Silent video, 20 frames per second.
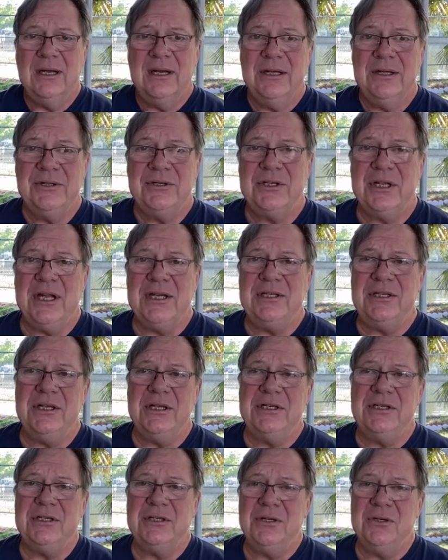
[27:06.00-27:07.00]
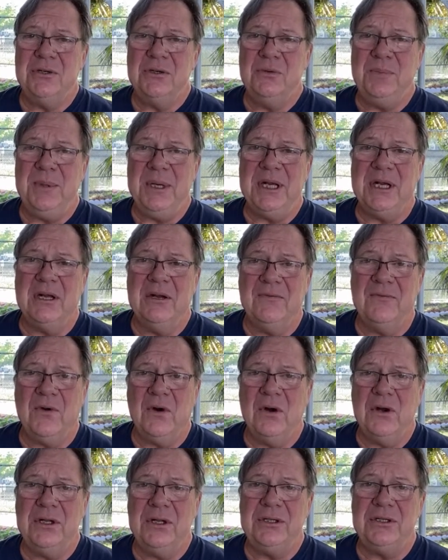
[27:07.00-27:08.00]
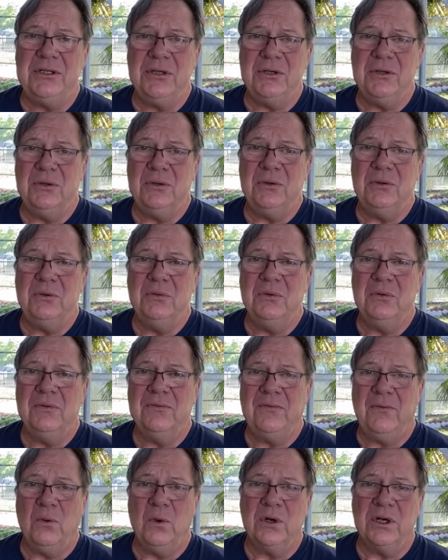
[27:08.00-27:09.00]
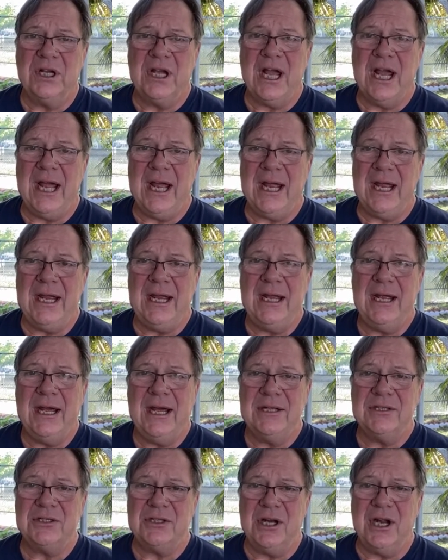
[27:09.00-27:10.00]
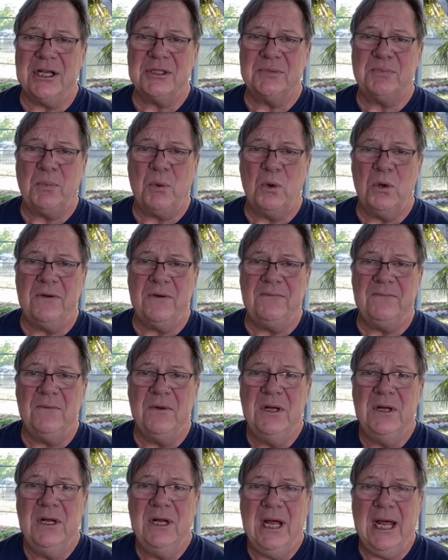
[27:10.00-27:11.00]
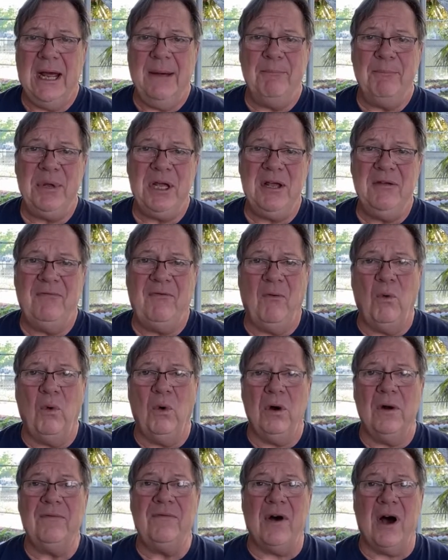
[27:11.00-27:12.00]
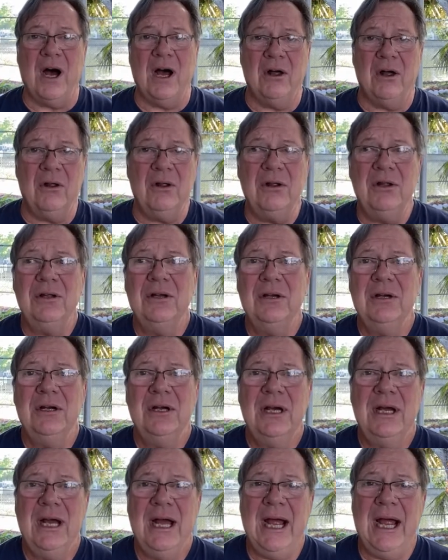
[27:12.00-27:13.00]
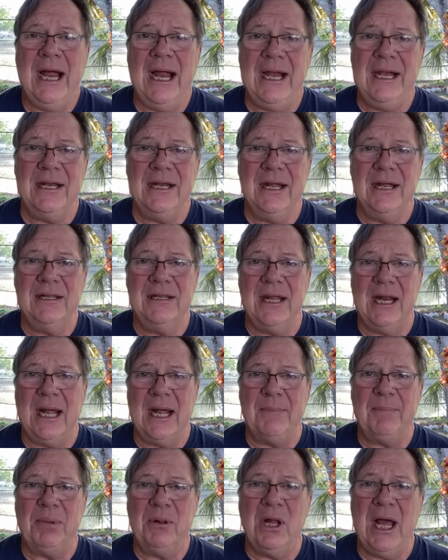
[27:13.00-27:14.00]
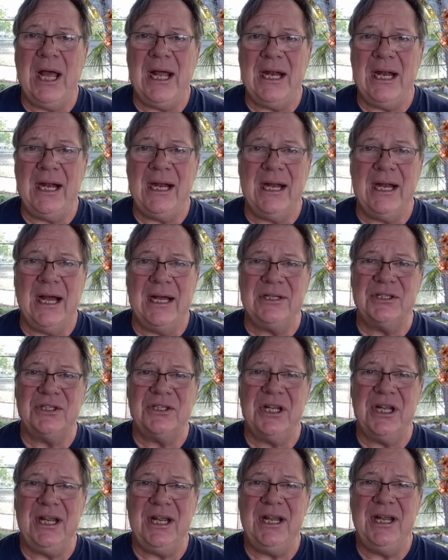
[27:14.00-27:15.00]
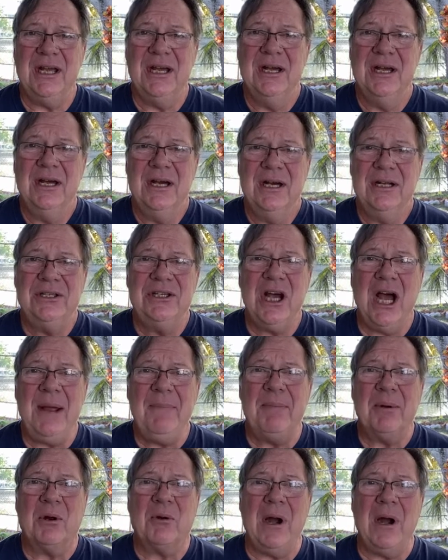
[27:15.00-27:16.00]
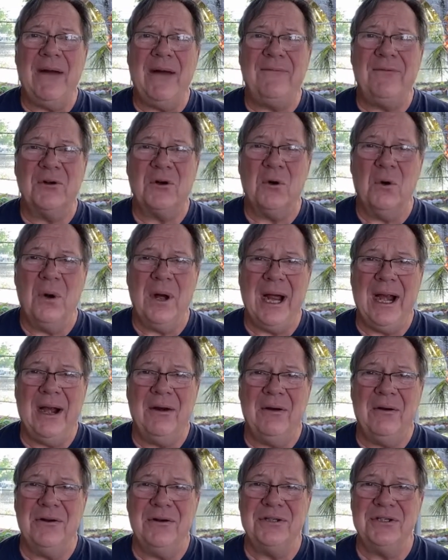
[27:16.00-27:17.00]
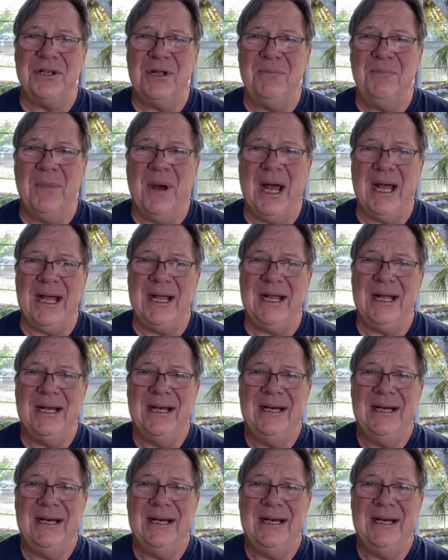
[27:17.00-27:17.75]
sent it to be converted to 4K as an exported MP4 file. And then I played it and I see typographical errors in my